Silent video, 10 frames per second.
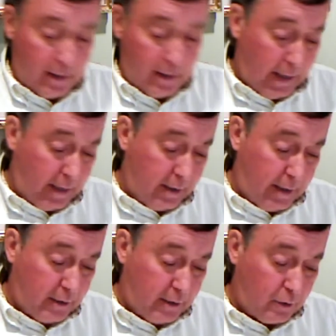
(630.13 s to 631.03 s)

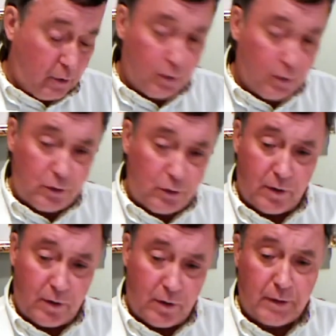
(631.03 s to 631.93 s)
And so those
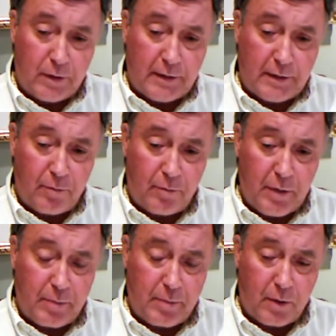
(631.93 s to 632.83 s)
247
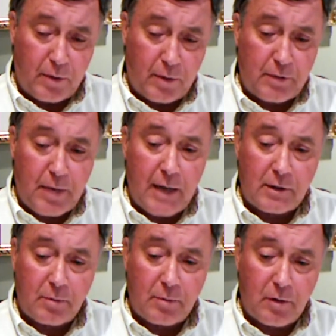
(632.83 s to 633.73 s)
people are
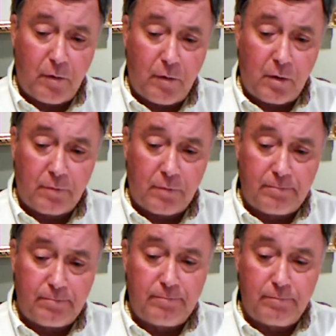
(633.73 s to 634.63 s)
responsible for
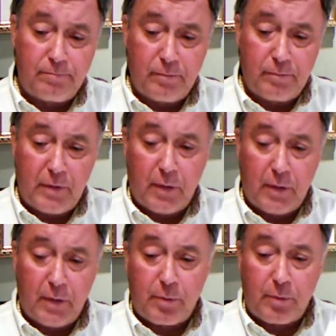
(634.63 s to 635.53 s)
their
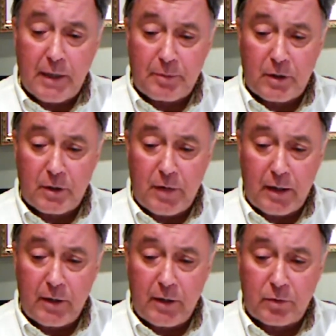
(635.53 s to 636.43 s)
perception of
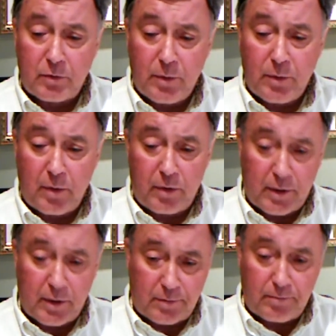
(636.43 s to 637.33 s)
our industry, whether
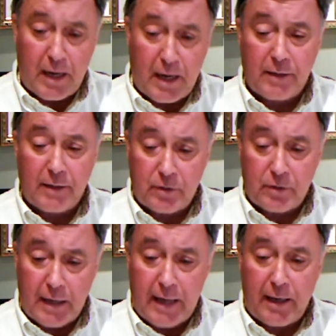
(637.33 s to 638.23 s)
it's honest or
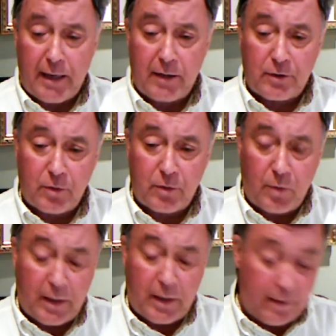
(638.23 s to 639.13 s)
not honest or
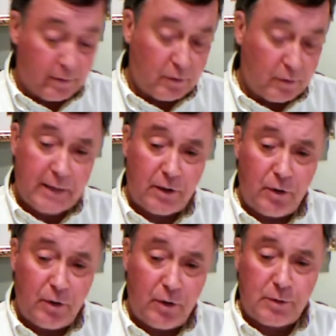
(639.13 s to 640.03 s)
whatever. So that's a
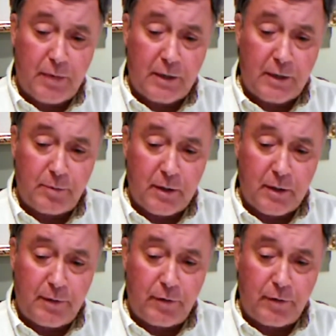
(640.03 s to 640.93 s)
huge
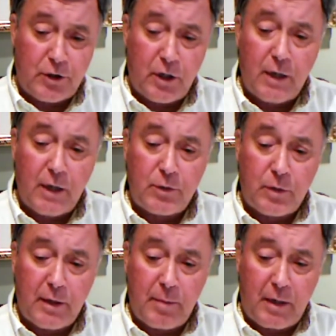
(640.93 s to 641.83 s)
responsibility for each judge
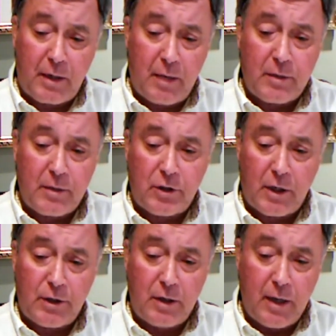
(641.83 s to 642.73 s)
when they become a
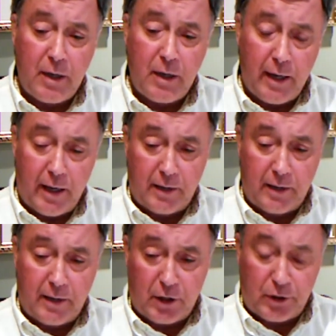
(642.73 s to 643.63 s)
judge
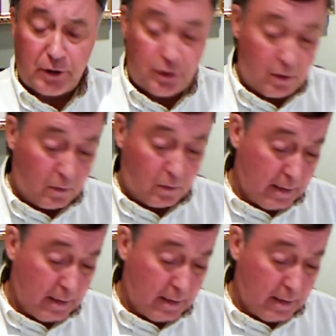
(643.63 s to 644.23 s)
and judge a show.